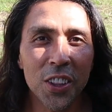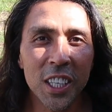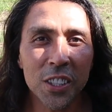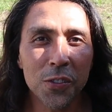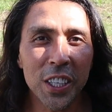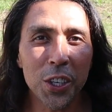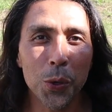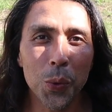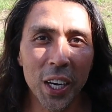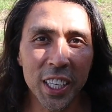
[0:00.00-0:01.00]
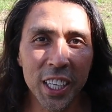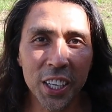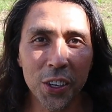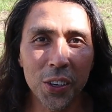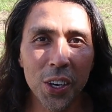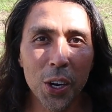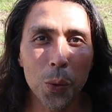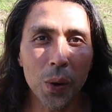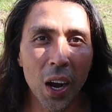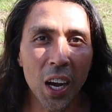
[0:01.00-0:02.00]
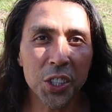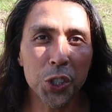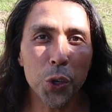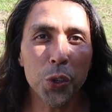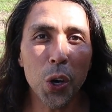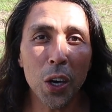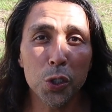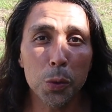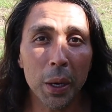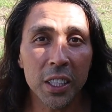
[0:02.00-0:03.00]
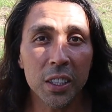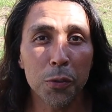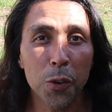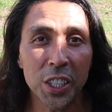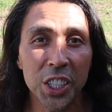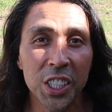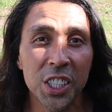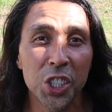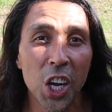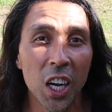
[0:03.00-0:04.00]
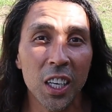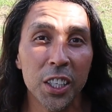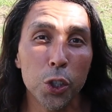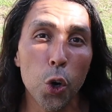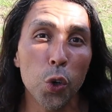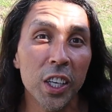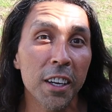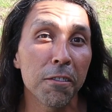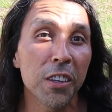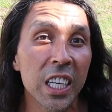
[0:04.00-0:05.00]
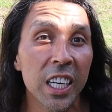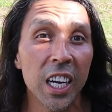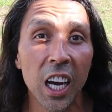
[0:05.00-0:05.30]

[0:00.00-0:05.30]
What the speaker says: on this video right here where I show you how to make the freshest chocolate coconut vegan